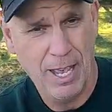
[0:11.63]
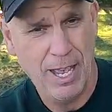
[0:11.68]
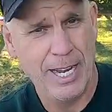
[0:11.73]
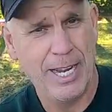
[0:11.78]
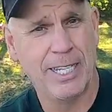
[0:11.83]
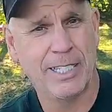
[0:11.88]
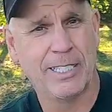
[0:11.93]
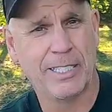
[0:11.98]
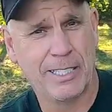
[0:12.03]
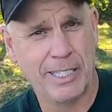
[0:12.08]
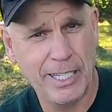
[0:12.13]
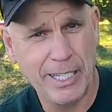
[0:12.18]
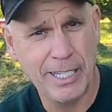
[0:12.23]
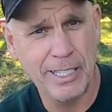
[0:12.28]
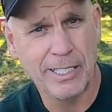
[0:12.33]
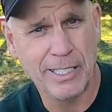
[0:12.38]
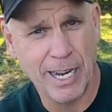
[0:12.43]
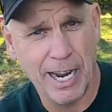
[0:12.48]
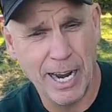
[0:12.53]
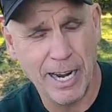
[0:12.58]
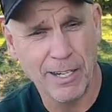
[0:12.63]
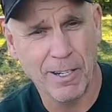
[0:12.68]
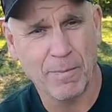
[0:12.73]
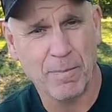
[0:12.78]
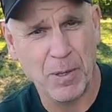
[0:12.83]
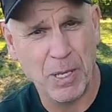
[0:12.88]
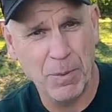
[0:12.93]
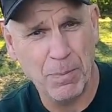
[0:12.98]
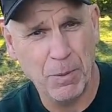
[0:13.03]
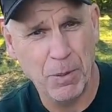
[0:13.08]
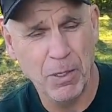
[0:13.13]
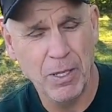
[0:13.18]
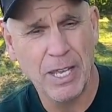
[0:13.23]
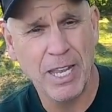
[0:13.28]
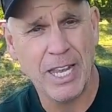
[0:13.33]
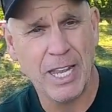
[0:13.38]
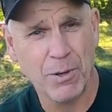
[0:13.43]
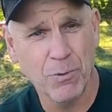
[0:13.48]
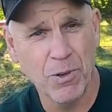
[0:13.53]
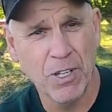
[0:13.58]
I got sick and tired of people
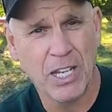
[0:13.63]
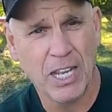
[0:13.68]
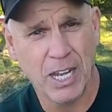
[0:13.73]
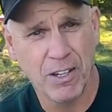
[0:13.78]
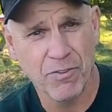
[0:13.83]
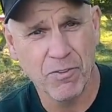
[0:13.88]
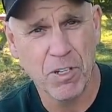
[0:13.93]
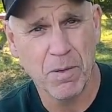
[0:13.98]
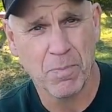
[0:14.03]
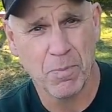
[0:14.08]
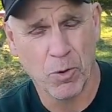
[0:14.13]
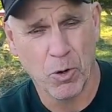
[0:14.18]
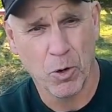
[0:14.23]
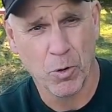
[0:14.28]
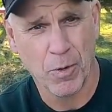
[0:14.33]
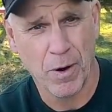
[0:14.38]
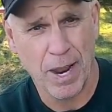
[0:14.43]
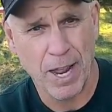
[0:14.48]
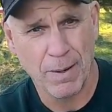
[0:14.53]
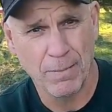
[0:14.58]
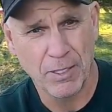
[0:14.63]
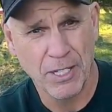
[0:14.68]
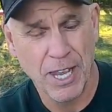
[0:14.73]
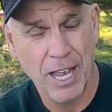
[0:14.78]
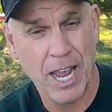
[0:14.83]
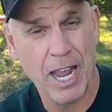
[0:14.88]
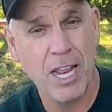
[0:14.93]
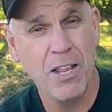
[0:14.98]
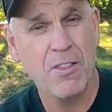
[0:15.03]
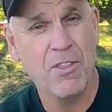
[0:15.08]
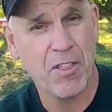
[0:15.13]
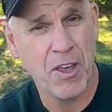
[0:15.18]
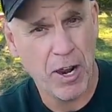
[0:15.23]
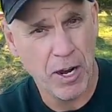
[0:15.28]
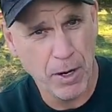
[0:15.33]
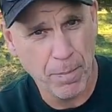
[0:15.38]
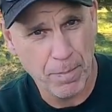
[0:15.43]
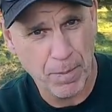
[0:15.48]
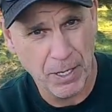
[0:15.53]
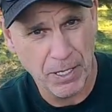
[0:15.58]
in recovery programs and
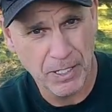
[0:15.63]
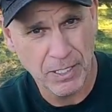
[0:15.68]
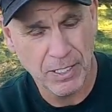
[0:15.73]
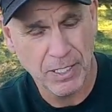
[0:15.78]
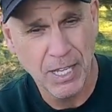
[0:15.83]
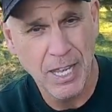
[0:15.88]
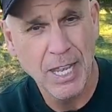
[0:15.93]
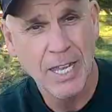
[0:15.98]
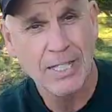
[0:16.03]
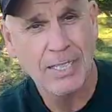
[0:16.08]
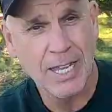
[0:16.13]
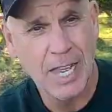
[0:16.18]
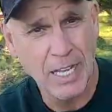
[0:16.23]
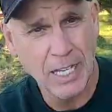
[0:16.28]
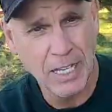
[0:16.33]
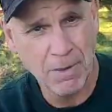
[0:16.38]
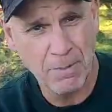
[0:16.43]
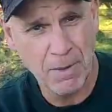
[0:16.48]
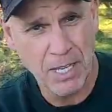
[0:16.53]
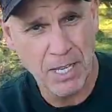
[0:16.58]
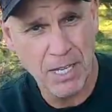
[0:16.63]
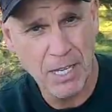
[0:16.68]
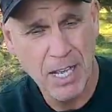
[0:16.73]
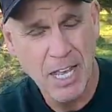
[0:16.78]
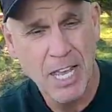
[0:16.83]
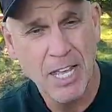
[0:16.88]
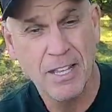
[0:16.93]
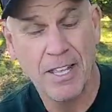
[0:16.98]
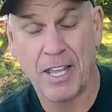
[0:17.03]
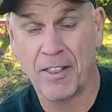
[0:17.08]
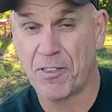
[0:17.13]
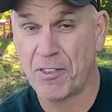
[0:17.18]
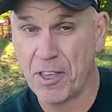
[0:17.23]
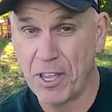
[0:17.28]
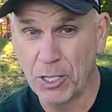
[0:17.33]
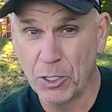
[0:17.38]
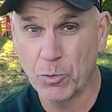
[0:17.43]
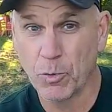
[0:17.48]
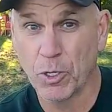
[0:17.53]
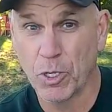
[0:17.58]
therapists telling me that
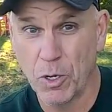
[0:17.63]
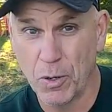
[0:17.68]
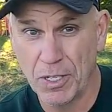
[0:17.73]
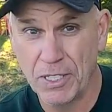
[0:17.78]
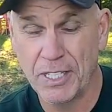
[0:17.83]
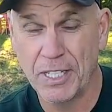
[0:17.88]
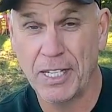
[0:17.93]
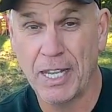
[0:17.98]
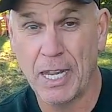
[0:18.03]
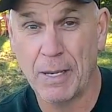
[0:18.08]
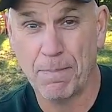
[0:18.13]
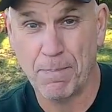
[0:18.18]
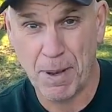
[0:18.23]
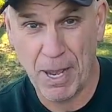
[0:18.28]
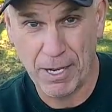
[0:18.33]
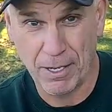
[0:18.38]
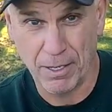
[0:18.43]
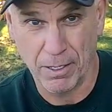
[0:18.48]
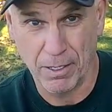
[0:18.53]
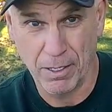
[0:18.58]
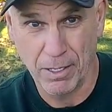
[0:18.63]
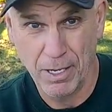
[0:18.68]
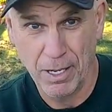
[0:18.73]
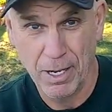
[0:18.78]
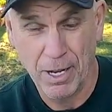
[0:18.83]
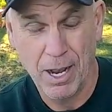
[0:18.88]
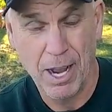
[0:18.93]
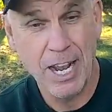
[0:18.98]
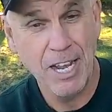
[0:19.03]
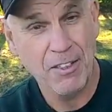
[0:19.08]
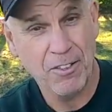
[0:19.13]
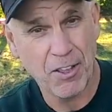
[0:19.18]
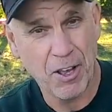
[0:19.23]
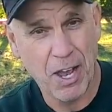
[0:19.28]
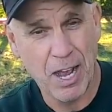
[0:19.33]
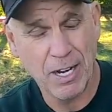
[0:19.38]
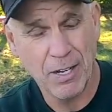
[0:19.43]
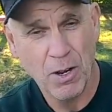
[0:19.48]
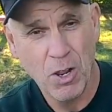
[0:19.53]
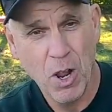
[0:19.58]
things were going to get better. I
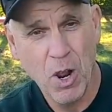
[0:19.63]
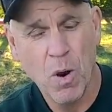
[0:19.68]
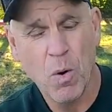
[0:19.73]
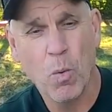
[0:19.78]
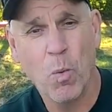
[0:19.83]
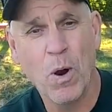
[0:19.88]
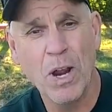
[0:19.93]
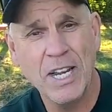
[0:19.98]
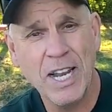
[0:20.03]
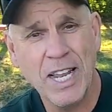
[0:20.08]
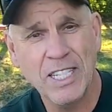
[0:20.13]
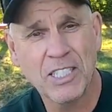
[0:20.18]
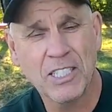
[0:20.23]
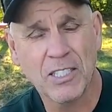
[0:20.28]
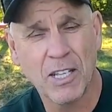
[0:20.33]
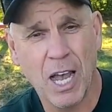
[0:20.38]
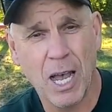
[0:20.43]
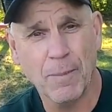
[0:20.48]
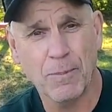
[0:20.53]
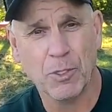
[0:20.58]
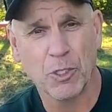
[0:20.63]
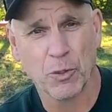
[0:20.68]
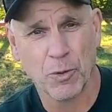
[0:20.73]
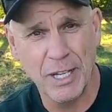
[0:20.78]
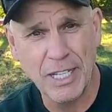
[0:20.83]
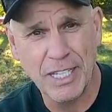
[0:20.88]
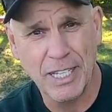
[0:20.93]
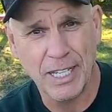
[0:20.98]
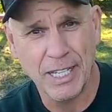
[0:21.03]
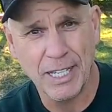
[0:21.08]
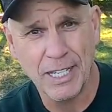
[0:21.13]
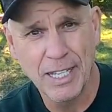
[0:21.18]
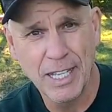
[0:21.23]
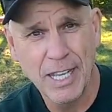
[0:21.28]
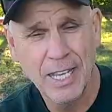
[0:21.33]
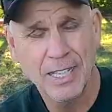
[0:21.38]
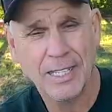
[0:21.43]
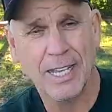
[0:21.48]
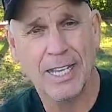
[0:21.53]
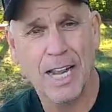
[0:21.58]
thought when I stopped drinking
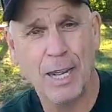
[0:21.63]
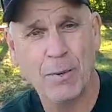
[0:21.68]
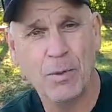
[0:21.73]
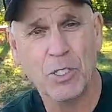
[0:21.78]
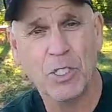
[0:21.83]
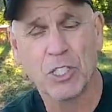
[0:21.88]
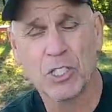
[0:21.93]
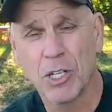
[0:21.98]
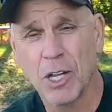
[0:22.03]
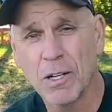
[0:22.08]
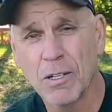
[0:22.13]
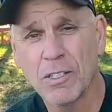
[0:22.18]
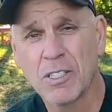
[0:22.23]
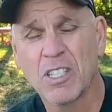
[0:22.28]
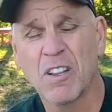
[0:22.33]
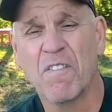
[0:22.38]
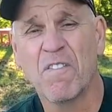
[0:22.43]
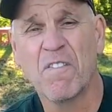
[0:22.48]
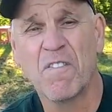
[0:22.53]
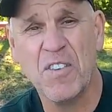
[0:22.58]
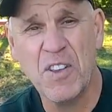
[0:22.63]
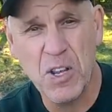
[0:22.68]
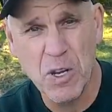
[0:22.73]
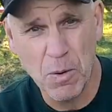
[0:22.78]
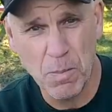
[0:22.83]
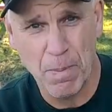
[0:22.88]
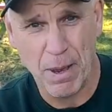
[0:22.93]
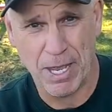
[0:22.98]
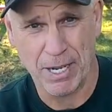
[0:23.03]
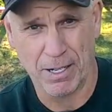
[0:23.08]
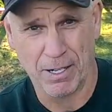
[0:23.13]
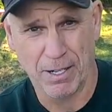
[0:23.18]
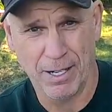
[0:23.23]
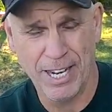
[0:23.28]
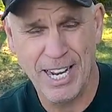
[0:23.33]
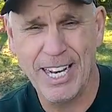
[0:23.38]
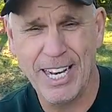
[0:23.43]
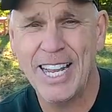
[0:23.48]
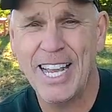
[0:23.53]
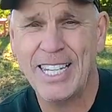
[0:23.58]
that I would start to feel better.
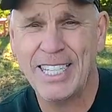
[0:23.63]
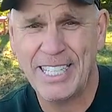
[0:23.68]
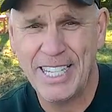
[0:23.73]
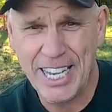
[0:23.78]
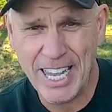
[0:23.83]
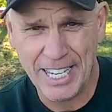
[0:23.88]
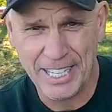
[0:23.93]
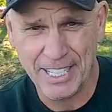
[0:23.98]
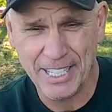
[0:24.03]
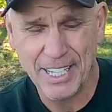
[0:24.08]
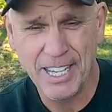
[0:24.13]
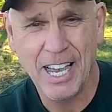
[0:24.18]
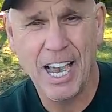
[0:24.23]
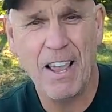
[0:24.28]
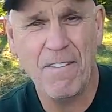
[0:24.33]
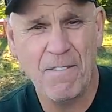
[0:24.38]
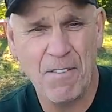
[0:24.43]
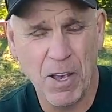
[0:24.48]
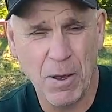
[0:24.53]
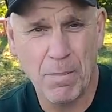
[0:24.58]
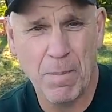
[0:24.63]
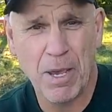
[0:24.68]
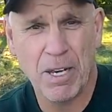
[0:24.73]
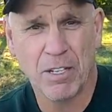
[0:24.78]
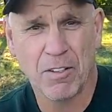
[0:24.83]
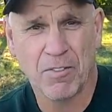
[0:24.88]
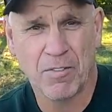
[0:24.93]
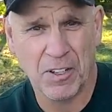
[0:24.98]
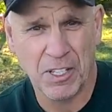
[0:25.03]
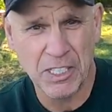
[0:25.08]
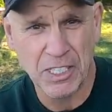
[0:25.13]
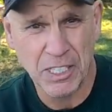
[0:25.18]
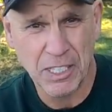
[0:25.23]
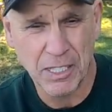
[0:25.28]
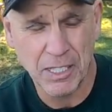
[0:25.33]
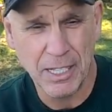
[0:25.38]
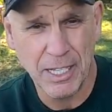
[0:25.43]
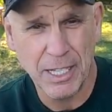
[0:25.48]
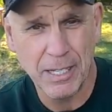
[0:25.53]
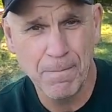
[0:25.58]
And I did. I felt better
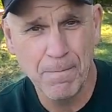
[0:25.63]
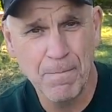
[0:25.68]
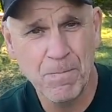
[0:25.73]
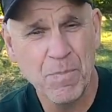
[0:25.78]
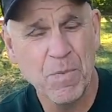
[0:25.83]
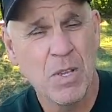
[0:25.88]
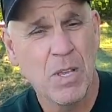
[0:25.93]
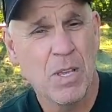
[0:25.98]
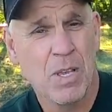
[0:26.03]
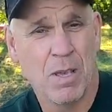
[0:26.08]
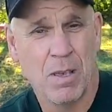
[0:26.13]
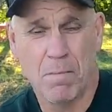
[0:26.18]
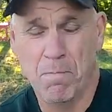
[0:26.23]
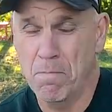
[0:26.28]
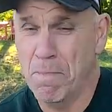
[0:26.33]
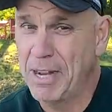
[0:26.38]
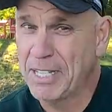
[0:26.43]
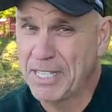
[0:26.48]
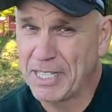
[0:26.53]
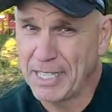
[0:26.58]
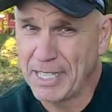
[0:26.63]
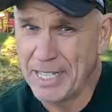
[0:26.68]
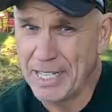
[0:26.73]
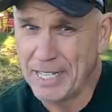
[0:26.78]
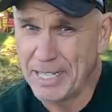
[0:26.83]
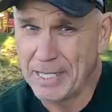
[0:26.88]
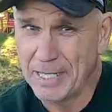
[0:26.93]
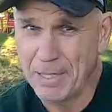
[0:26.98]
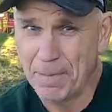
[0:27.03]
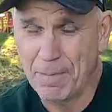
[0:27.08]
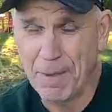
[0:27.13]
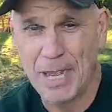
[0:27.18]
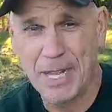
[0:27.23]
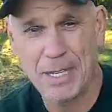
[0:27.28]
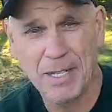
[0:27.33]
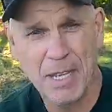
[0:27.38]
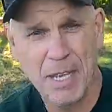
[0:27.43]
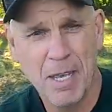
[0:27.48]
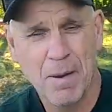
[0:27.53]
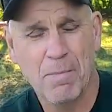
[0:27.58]
physically, mentally a little
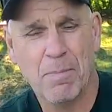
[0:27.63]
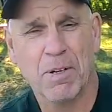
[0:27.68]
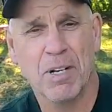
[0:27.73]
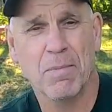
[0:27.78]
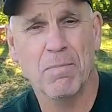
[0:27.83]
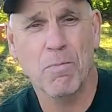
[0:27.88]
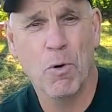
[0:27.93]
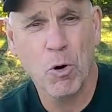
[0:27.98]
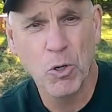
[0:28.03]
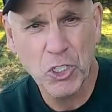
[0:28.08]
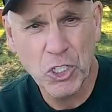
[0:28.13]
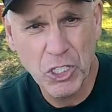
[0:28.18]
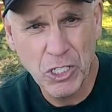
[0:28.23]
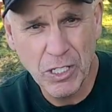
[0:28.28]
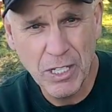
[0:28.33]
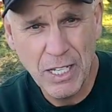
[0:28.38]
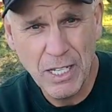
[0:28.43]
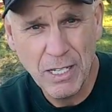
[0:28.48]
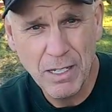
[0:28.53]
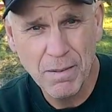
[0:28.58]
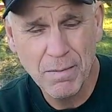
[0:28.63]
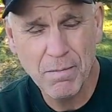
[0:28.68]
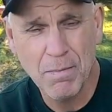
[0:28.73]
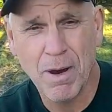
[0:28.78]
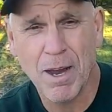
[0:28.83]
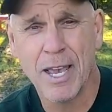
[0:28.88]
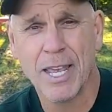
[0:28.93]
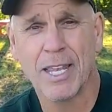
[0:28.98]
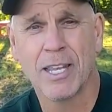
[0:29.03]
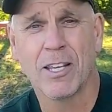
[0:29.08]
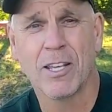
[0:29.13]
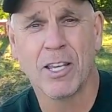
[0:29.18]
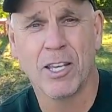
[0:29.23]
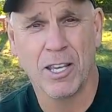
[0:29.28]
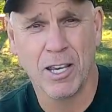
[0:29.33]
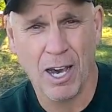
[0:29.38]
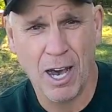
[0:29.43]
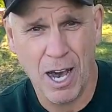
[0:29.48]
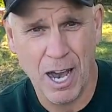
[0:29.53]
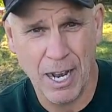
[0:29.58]
bit, but emotionally, my
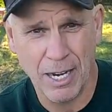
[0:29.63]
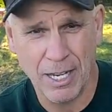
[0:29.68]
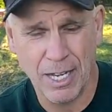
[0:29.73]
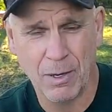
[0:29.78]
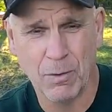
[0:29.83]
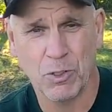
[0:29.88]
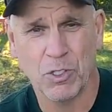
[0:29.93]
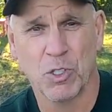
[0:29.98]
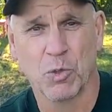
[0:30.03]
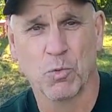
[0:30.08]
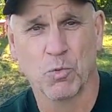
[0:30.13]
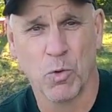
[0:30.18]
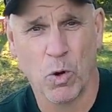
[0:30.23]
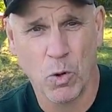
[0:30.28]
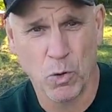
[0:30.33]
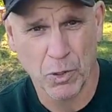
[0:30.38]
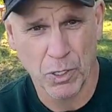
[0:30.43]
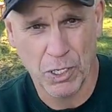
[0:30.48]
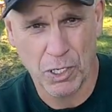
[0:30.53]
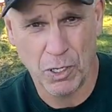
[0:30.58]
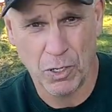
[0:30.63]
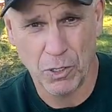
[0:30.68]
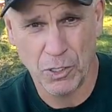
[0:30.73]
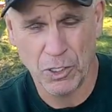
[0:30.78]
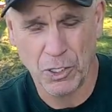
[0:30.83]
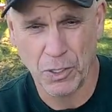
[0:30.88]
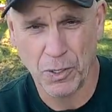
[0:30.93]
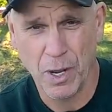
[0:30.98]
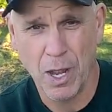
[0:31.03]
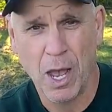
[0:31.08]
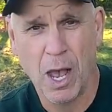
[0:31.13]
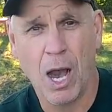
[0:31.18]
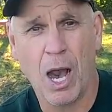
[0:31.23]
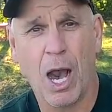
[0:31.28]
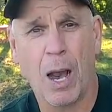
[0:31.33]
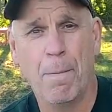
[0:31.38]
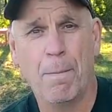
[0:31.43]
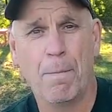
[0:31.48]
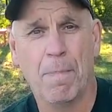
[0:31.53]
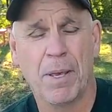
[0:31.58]
God, it was a roller coaster
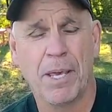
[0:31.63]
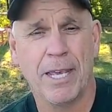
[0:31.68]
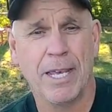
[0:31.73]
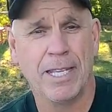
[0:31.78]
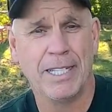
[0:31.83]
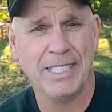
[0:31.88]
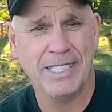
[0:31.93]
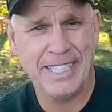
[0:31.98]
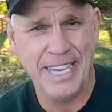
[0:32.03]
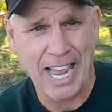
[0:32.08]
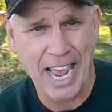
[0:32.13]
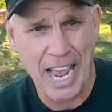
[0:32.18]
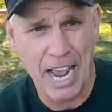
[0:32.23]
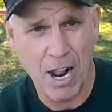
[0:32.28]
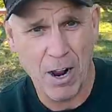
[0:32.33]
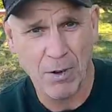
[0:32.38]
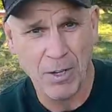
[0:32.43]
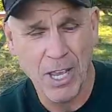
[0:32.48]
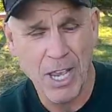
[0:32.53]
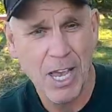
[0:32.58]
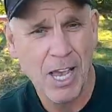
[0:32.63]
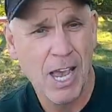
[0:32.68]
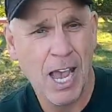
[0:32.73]
up and down.